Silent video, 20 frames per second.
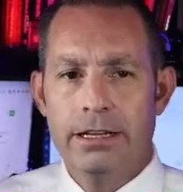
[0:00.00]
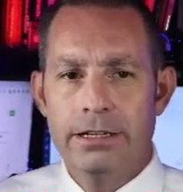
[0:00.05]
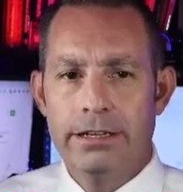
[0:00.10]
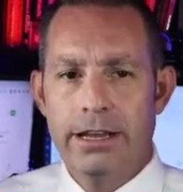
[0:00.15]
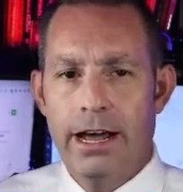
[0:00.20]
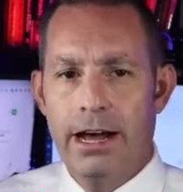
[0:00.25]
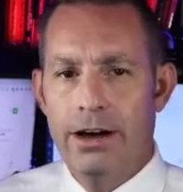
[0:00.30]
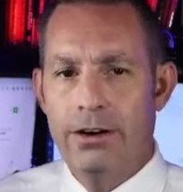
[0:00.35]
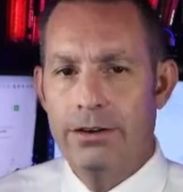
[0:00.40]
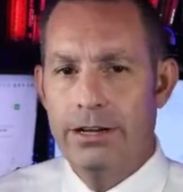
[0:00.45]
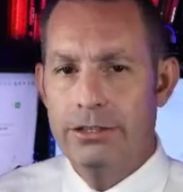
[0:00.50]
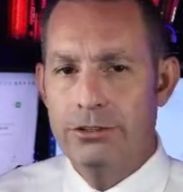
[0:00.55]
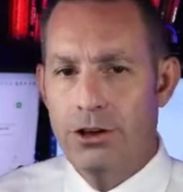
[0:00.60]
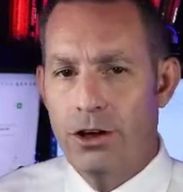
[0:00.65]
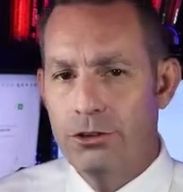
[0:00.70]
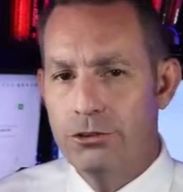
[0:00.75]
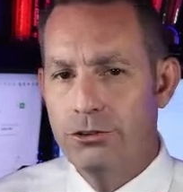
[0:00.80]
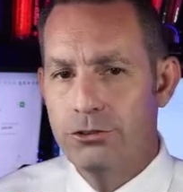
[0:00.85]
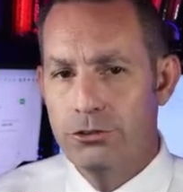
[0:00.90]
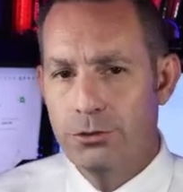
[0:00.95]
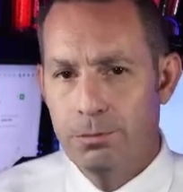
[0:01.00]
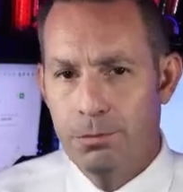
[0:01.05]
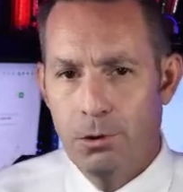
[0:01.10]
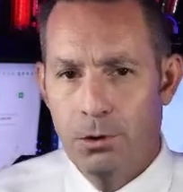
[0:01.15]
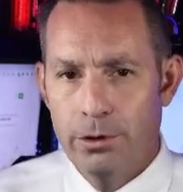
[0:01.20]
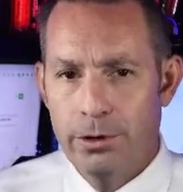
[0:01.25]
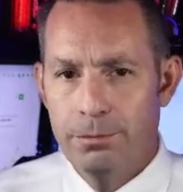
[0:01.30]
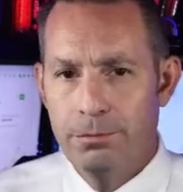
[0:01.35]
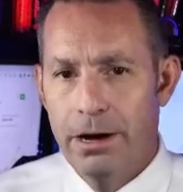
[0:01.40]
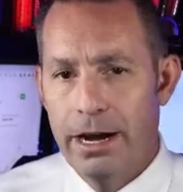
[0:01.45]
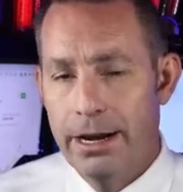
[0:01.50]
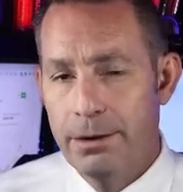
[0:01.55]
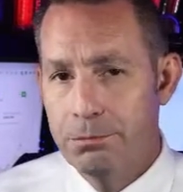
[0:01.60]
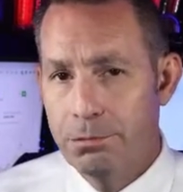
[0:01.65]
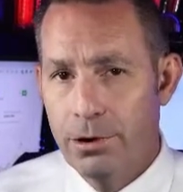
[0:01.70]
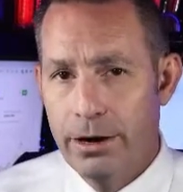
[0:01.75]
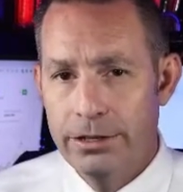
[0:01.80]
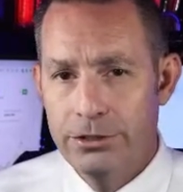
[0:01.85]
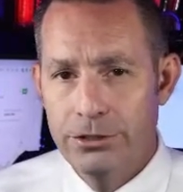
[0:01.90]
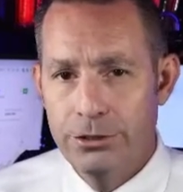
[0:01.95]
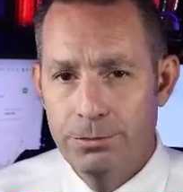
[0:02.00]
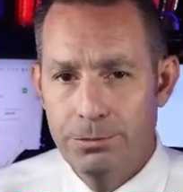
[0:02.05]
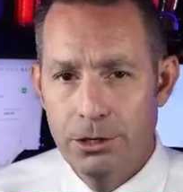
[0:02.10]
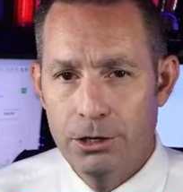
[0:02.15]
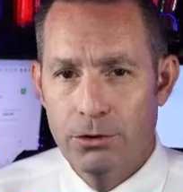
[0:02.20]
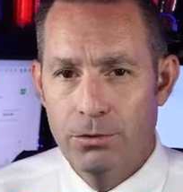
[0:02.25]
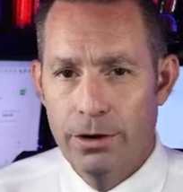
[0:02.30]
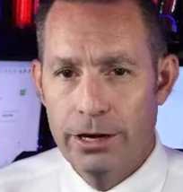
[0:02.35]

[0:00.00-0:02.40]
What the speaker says: Now, it's also supported by a price to book